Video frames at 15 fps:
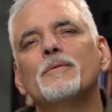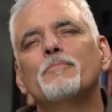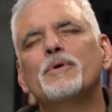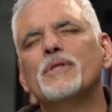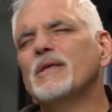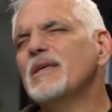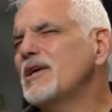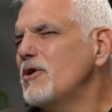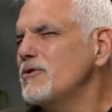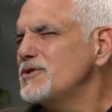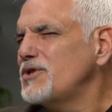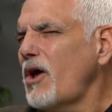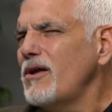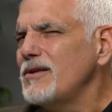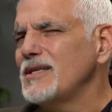But He
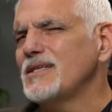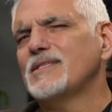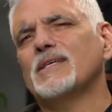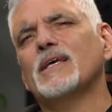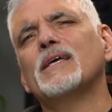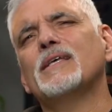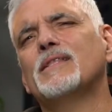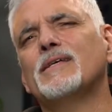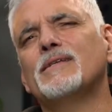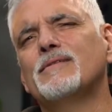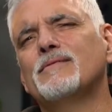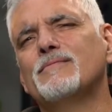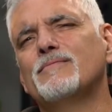goes on to say that